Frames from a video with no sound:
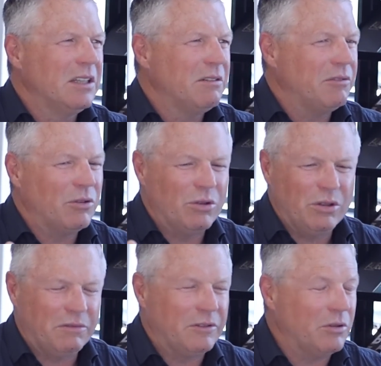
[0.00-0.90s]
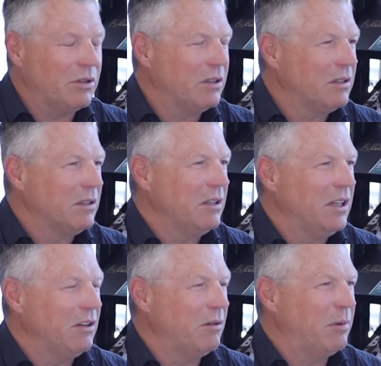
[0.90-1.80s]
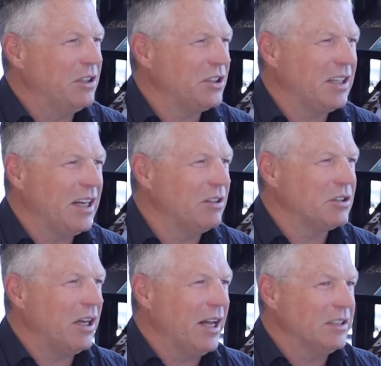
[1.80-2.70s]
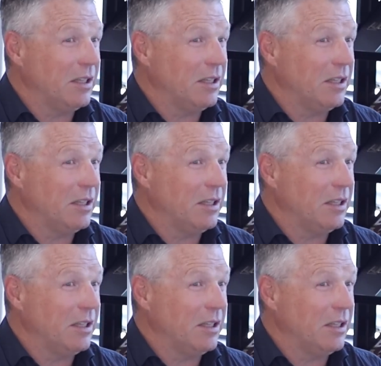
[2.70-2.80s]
for the British and Irish Lions.